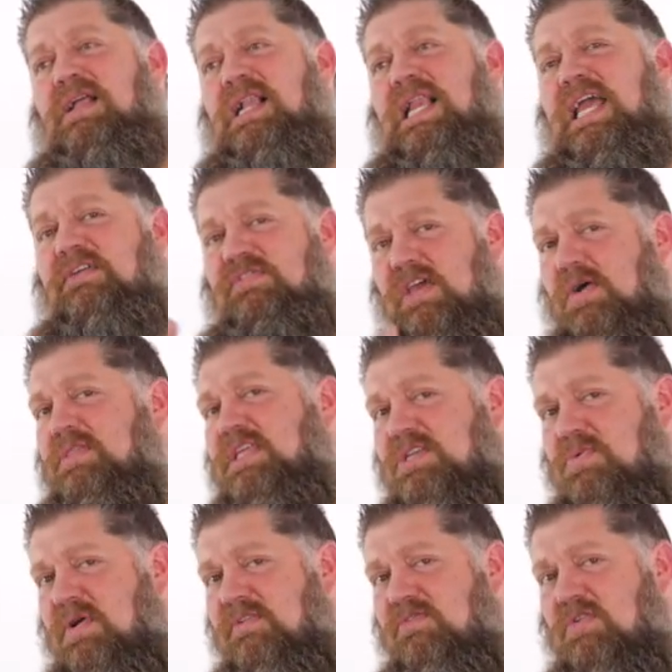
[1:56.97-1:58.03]
If you go with a
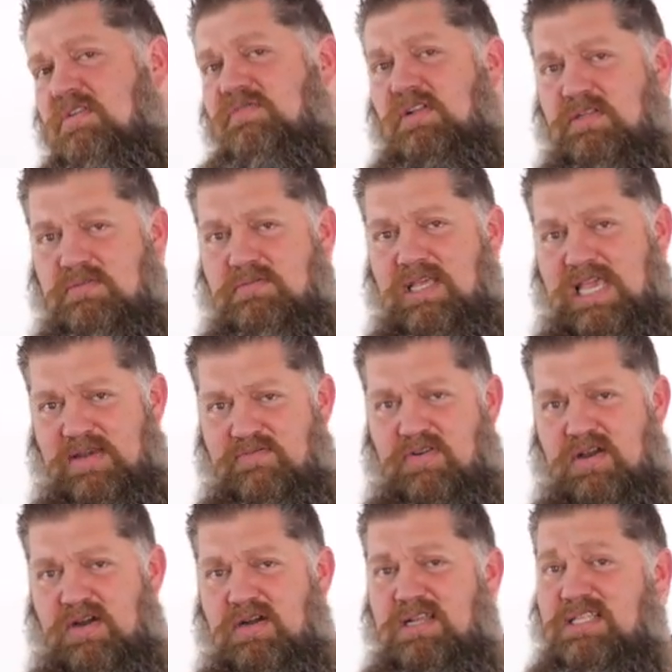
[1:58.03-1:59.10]
24 volt
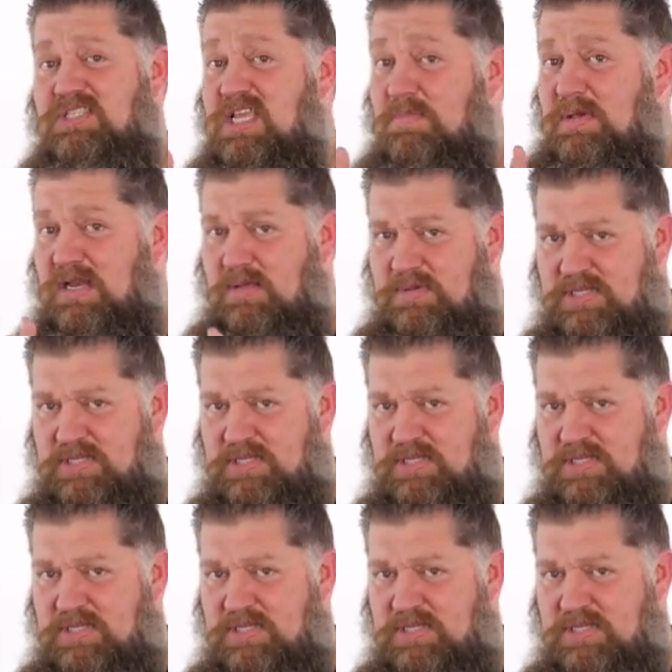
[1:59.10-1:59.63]
inverter, it's going to be a little bit